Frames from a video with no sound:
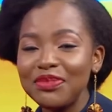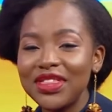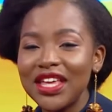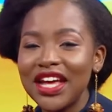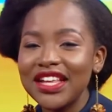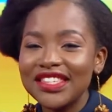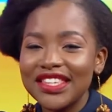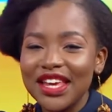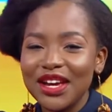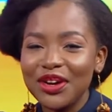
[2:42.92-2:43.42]

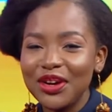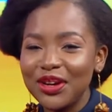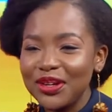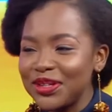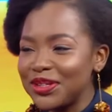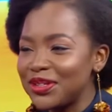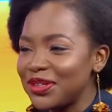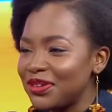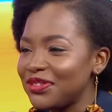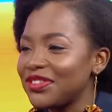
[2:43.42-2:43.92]
that
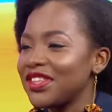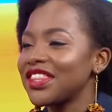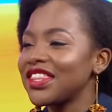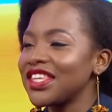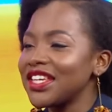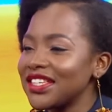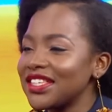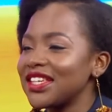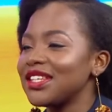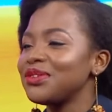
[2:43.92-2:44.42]
psychology of the
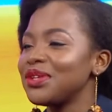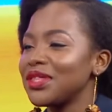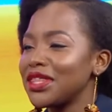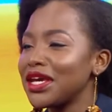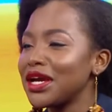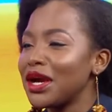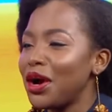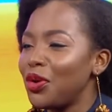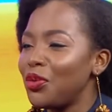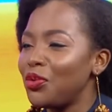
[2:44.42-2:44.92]
things that we
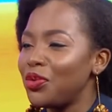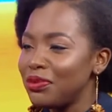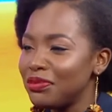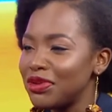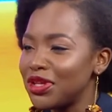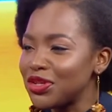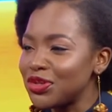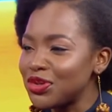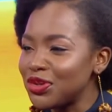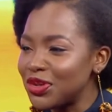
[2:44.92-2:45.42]
think are
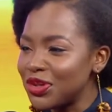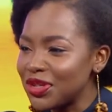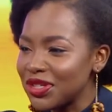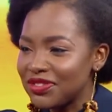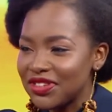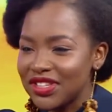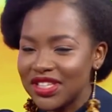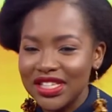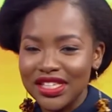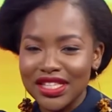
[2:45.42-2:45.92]
women's roles
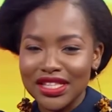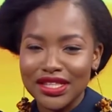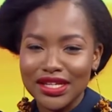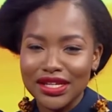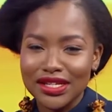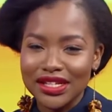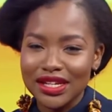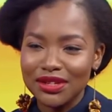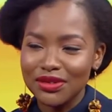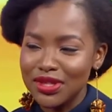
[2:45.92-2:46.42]
versus the
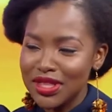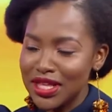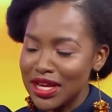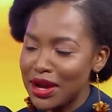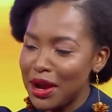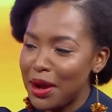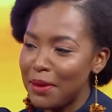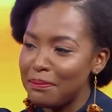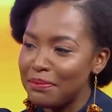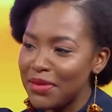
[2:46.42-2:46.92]
things that we
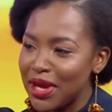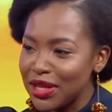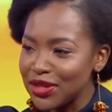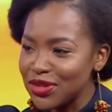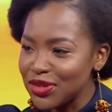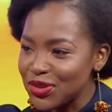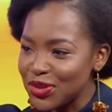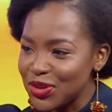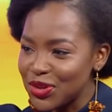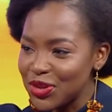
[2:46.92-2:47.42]
think are
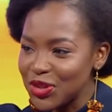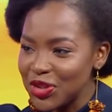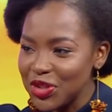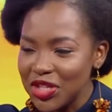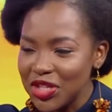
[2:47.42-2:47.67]
men's roles.